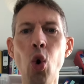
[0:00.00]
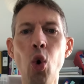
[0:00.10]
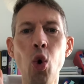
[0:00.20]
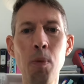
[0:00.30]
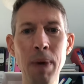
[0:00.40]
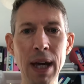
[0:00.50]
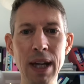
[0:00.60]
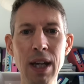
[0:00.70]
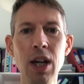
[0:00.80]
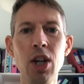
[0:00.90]
Or
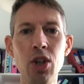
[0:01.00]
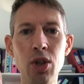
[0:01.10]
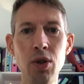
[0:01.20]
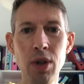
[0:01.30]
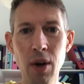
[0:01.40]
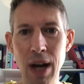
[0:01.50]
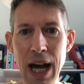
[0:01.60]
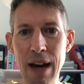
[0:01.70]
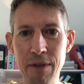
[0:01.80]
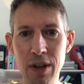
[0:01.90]
B, you don't
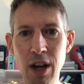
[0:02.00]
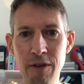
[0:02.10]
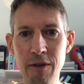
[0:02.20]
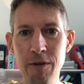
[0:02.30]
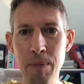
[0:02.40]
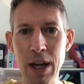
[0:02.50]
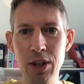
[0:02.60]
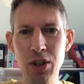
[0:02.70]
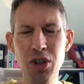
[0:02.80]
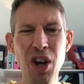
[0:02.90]
have enough
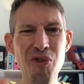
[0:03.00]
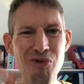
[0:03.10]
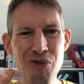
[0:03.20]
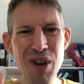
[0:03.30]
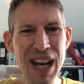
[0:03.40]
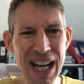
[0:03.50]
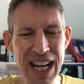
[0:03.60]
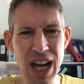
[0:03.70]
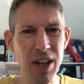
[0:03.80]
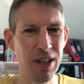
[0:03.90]
information, you don't
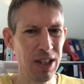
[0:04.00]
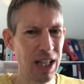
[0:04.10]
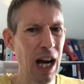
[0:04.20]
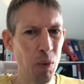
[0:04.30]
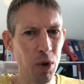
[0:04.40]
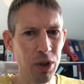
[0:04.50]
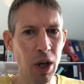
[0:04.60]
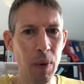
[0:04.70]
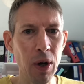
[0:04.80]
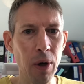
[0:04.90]
really understand what's
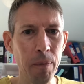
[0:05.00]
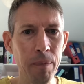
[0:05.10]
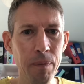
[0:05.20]
going on.